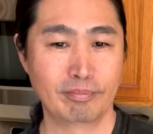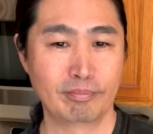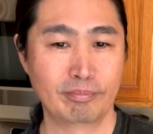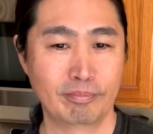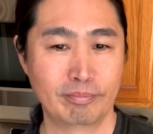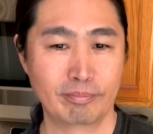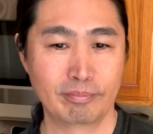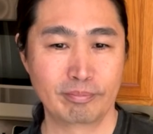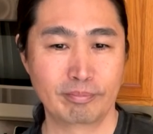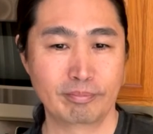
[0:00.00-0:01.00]

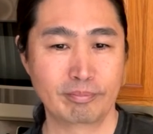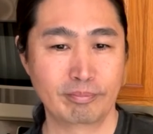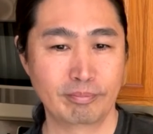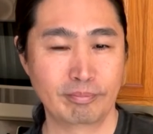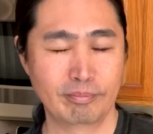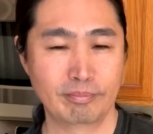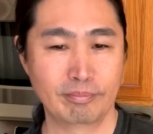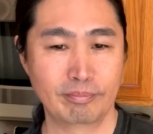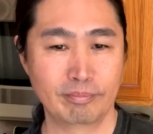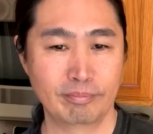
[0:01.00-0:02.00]

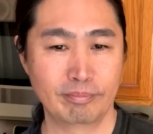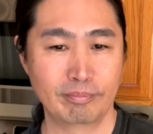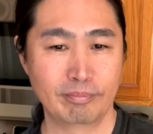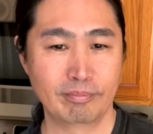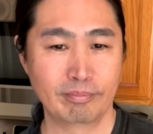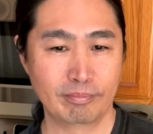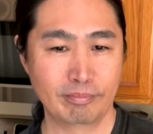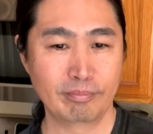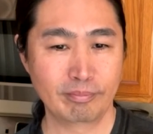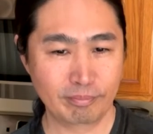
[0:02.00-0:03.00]

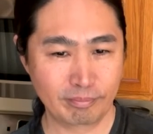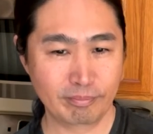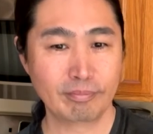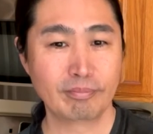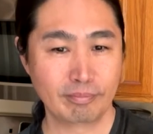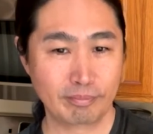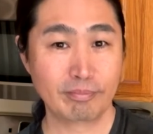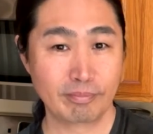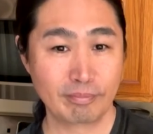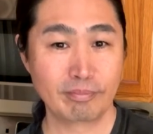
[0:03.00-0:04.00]

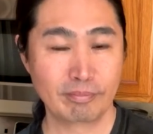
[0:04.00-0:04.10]
The person shown says nothing.